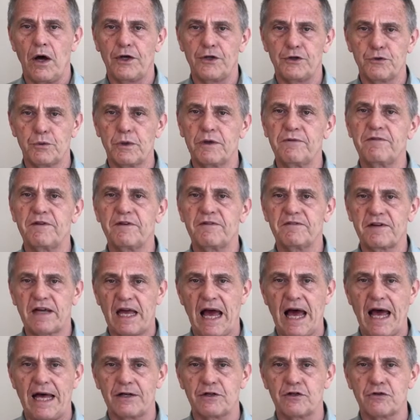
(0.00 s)
A derivative
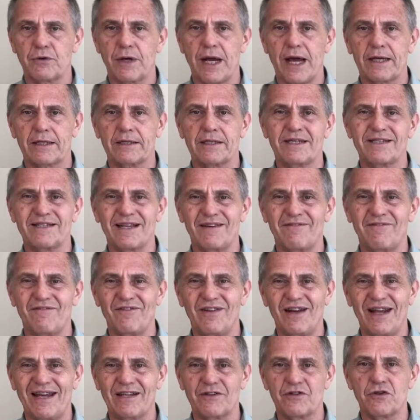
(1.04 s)
contract is a
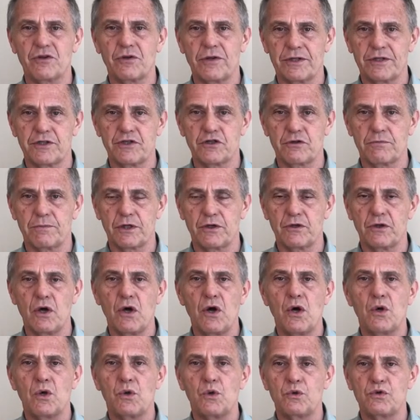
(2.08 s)
financial instrument
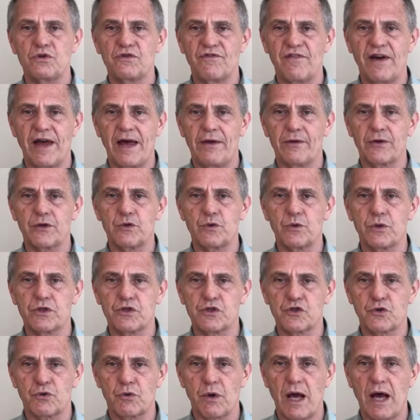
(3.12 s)
whose value
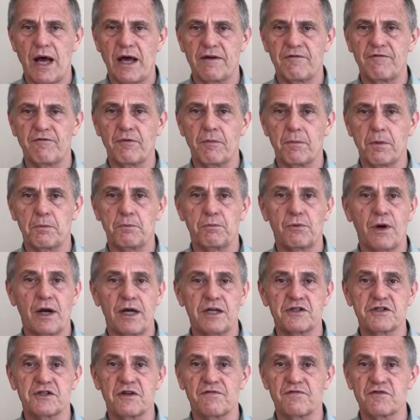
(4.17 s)
is derived from the
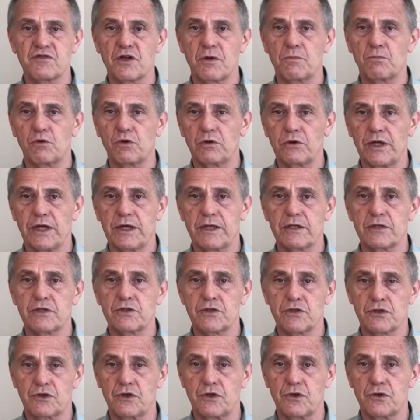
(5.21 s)
price of some
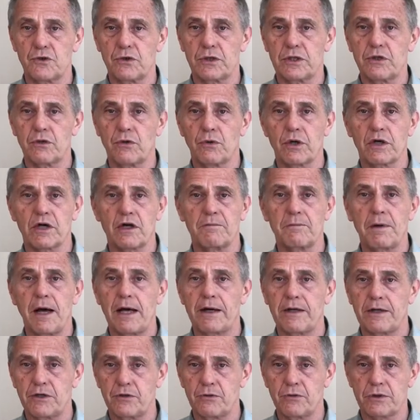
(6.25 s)
related security or
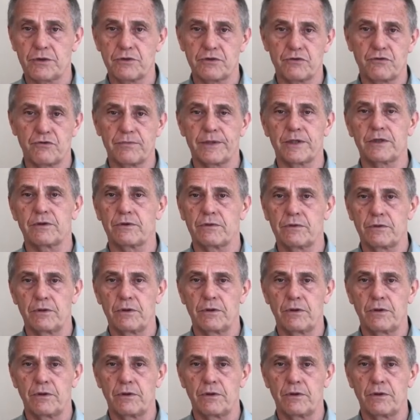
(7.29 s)
commodity or instrument.